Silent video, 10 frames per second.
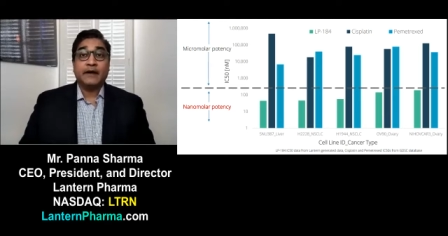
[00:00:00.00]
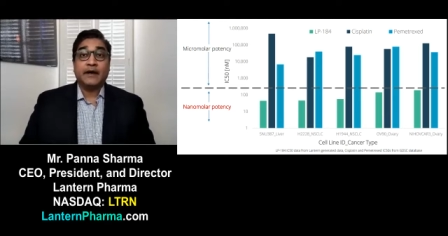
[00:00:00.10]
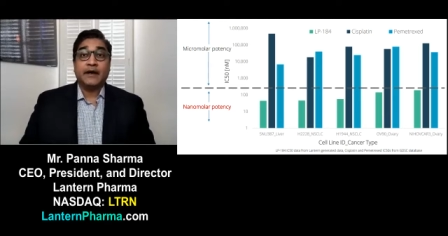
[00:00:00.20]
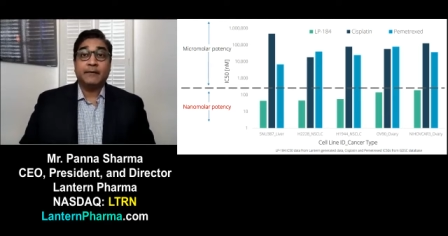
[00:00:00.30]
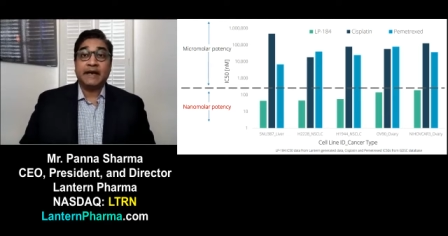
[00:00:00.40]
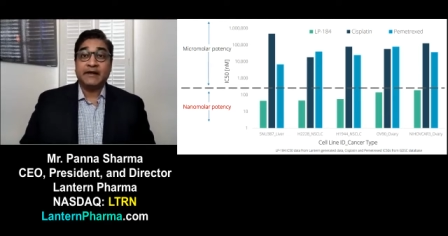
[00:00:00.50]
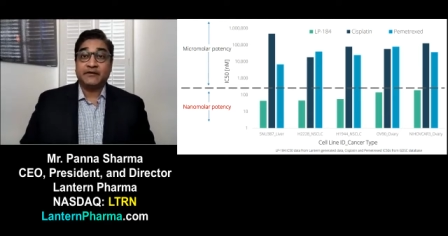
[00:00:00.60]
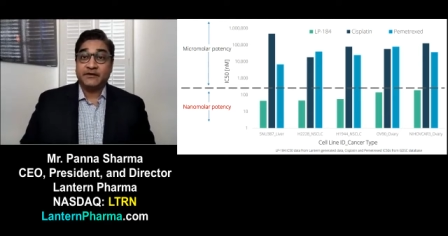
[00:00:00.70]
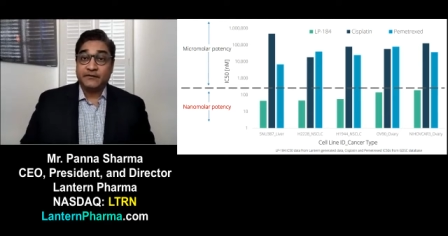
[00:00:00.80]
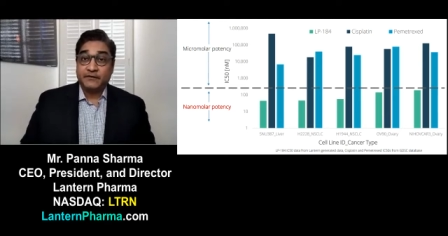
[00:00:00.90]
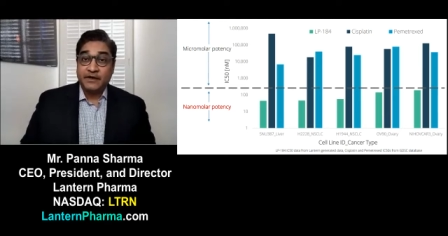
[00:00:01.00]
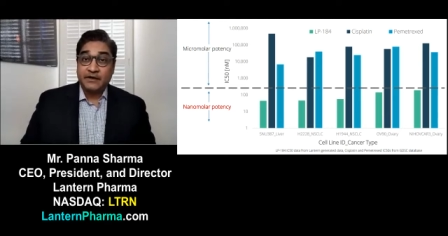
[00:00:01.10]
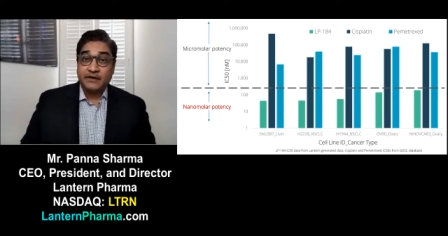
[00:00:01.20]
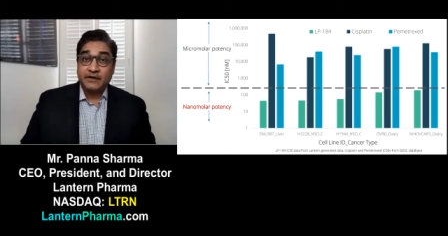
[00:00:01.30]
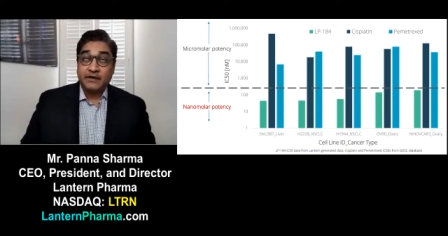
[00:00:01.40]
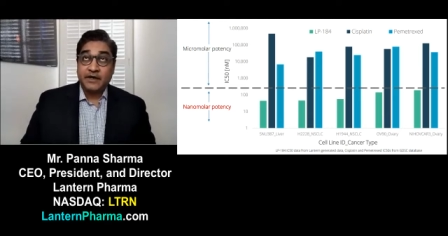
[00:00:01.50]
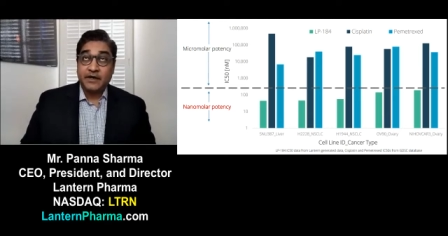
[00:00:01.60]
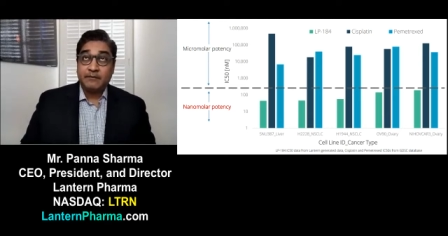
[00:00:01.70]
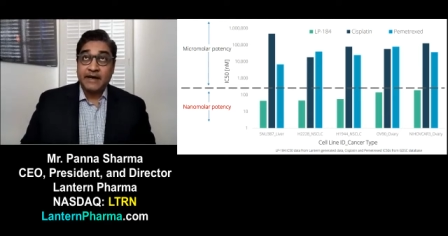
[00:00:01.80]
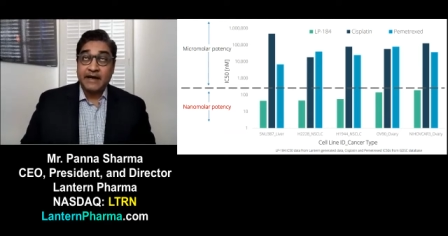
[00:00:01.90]
Um, it has a different
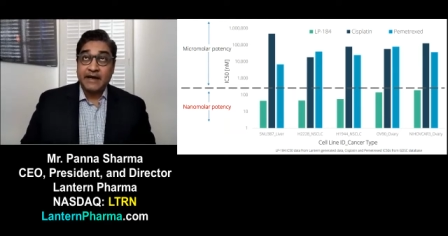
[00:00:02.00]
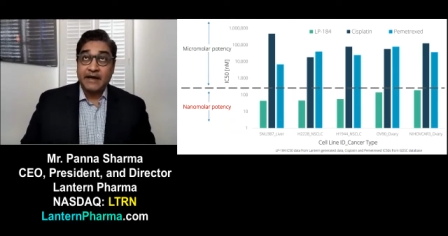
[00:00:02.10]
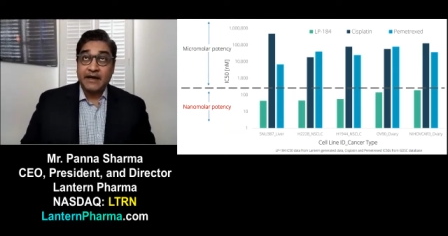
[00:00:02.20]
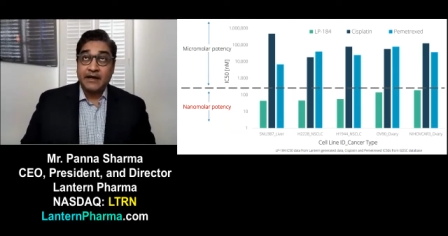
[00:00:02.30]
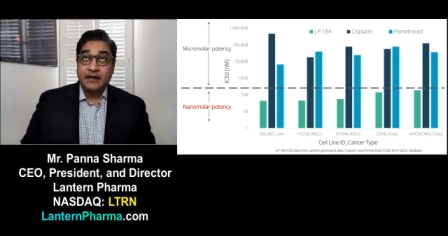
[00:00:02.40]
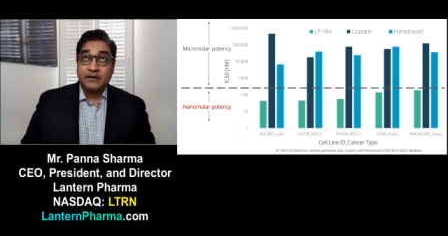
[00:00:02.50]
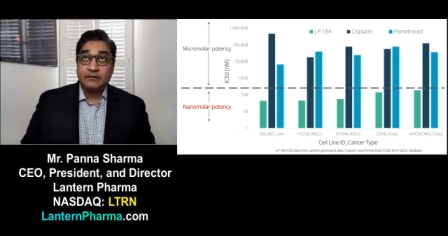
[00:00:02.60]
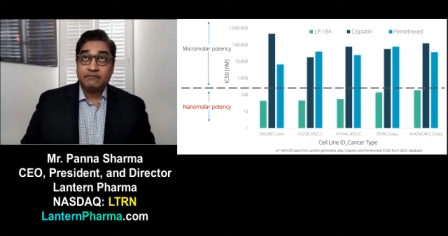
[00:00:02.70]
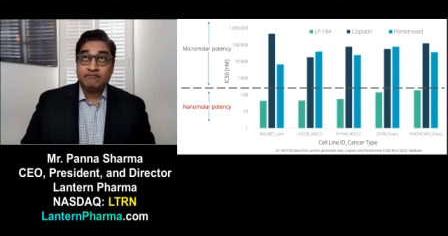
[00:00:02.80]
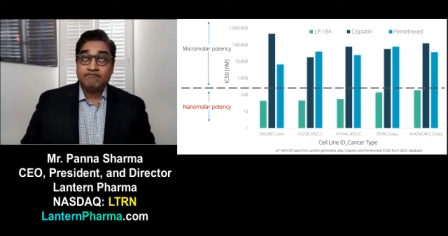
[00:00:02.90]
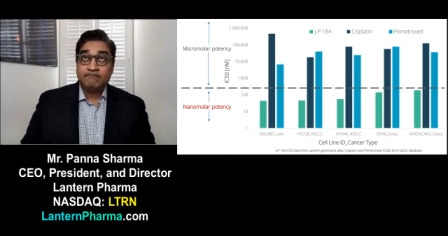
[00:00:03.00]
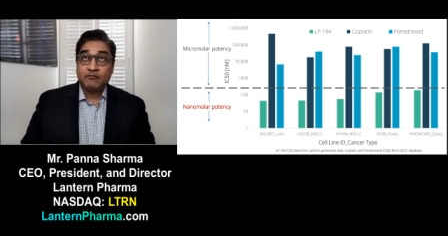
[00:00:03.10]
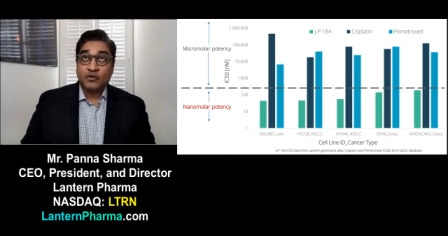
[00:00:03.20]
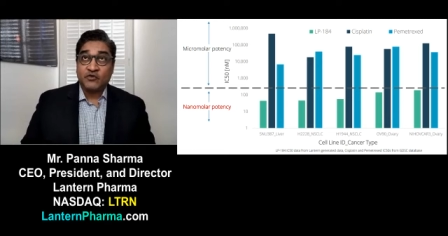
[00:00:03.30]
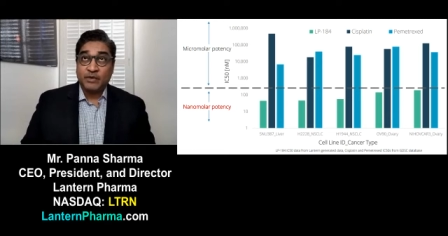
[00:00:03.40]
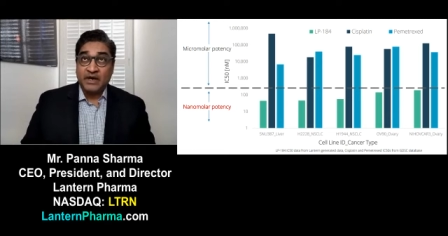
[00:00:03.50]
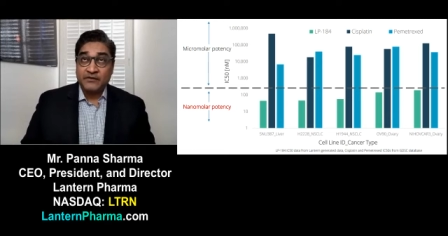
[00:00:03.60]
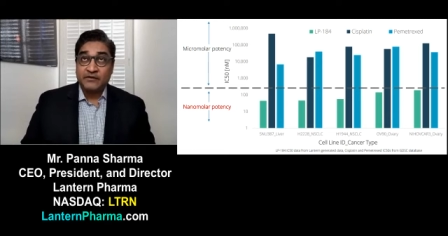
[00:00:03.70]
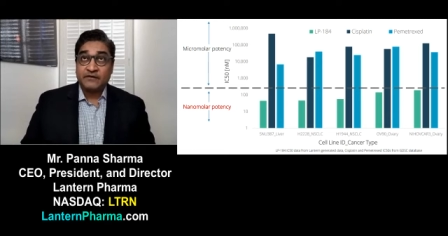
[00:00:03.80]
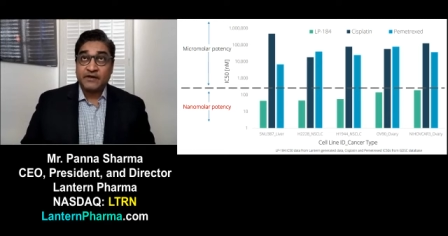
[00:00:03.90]
um, um,
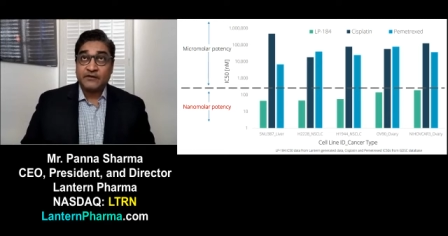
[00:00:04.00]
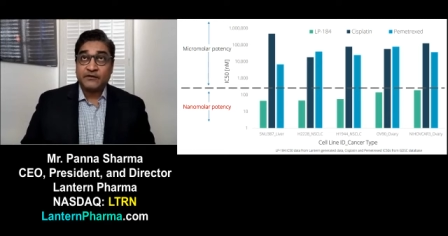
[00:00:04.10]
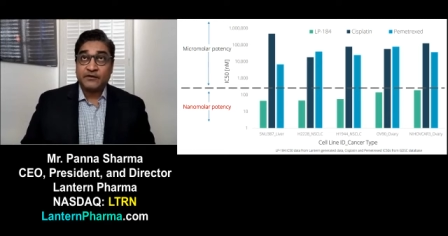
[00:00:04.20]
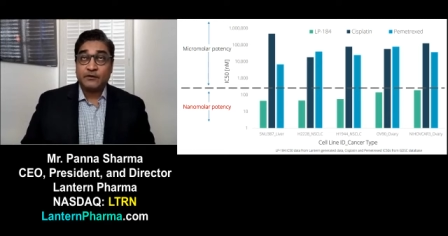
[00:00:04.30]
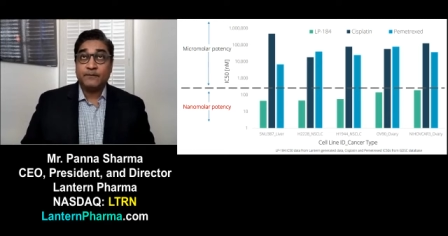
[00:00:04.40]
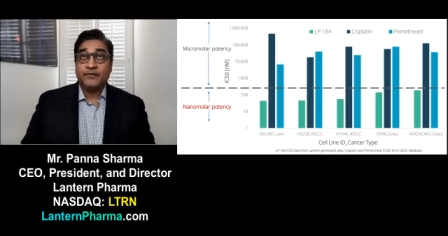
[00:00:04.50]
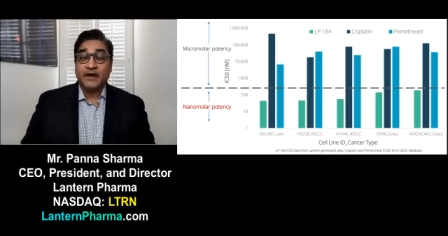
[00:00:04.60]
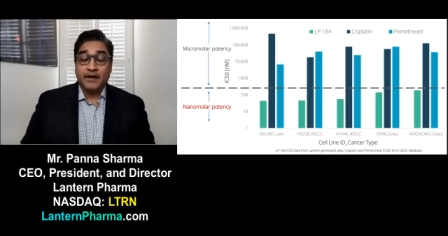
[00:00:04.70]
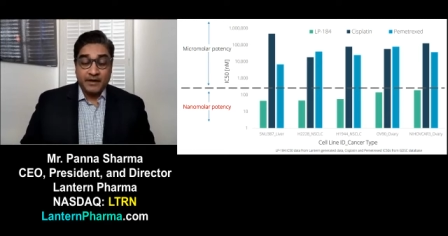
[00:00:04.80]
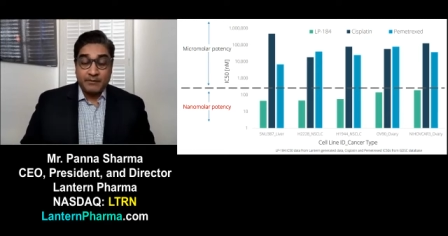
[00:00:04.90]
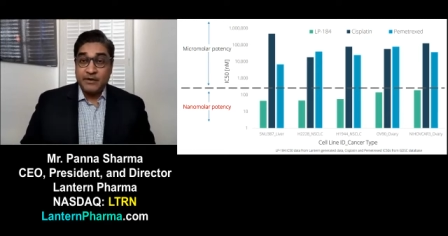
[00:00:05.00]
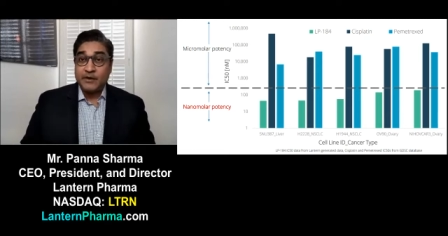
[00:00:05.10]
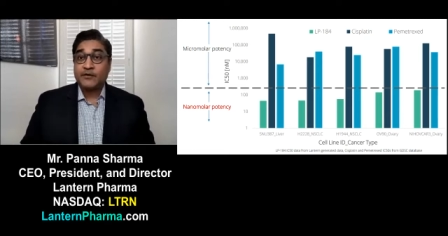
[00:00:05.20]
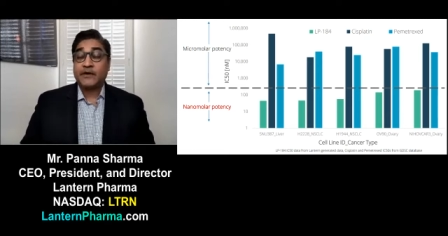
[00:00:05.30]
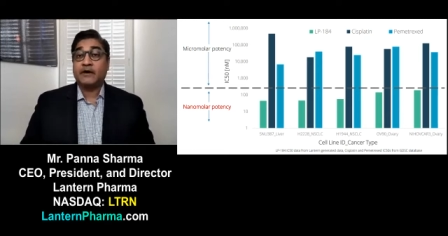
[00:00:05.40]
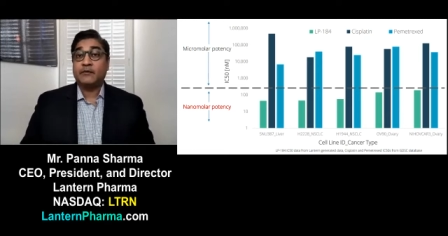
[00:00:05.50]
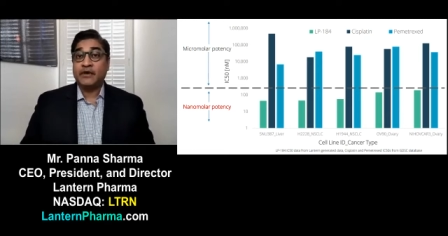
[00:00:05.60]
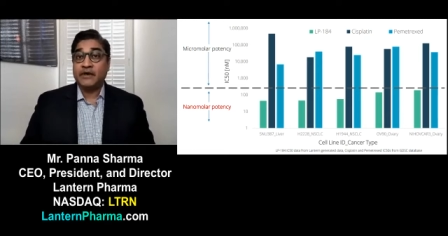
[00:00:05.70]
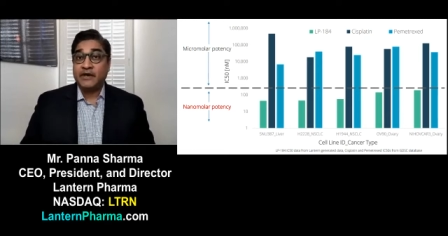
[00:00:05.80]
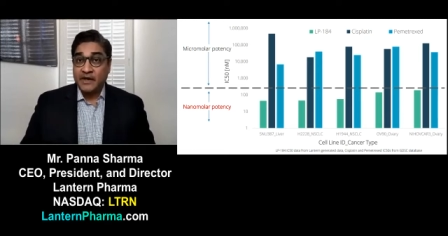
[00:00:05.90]
responsiveness to
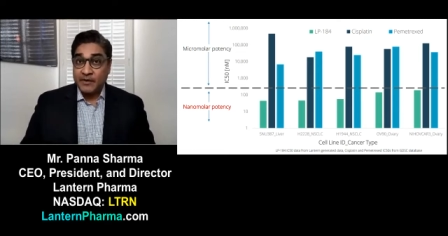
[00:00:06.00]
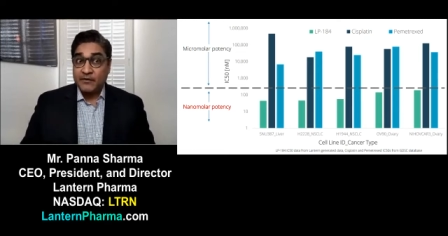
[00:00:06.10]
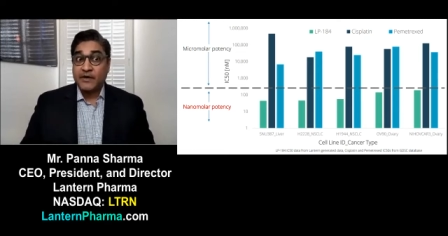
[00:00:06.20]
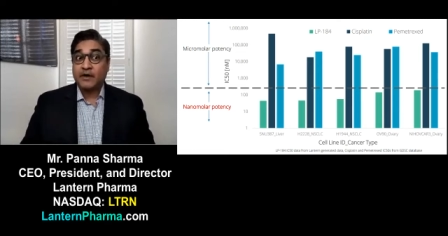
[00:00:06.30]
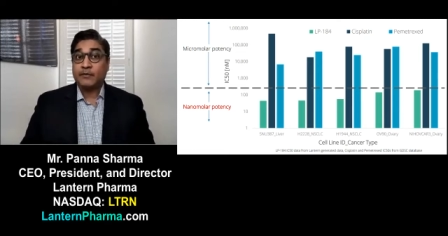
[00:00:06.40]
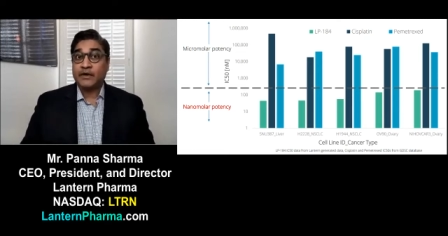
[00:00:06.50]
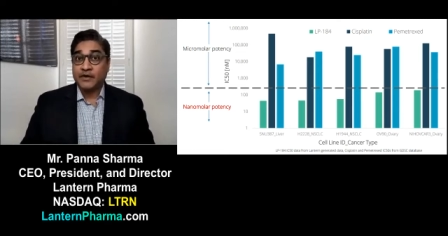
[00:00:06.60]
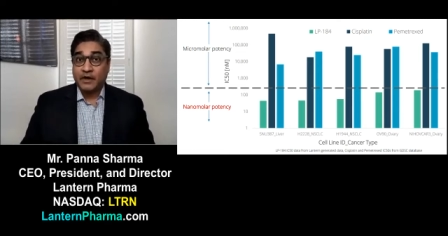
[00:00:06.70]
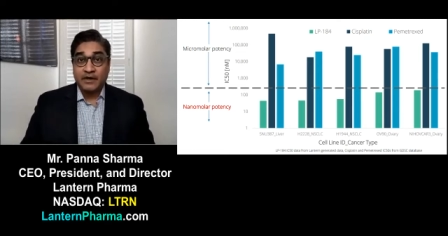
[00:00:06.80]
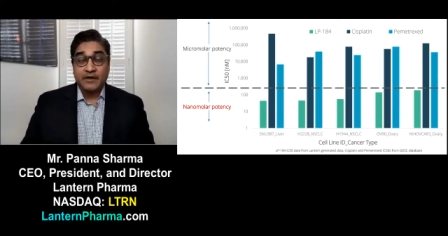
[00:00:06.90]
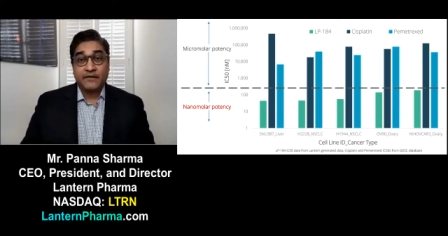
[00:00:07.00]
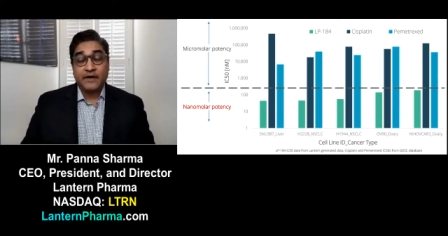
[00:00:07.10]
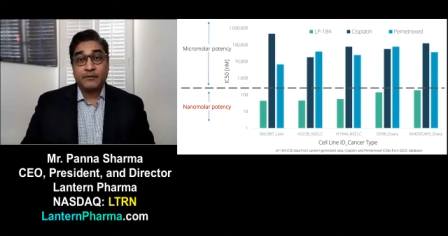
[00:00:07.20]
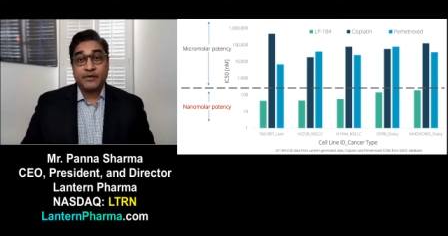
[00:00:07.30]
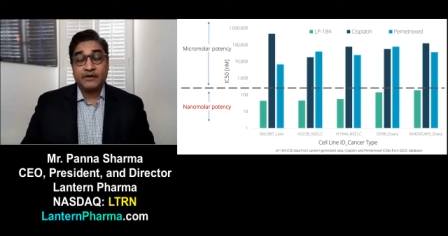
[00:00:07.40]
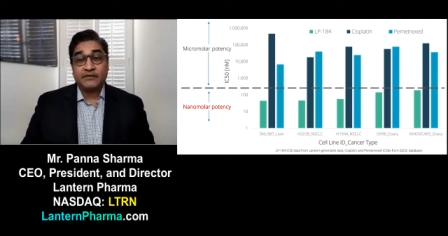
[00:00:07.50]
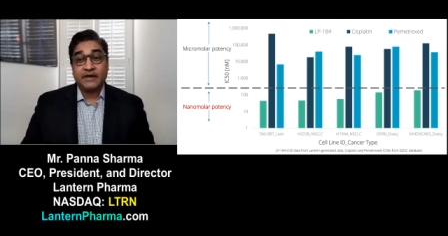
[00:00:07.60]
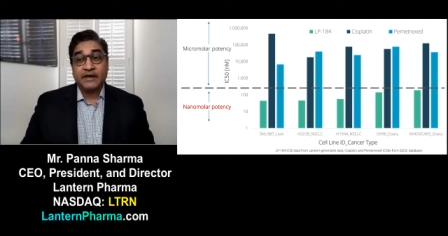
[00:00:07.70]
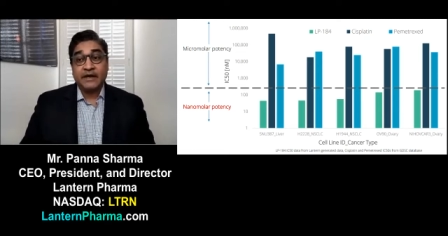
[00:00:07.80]
immunotherapy, chemotherapy, targeted therapies.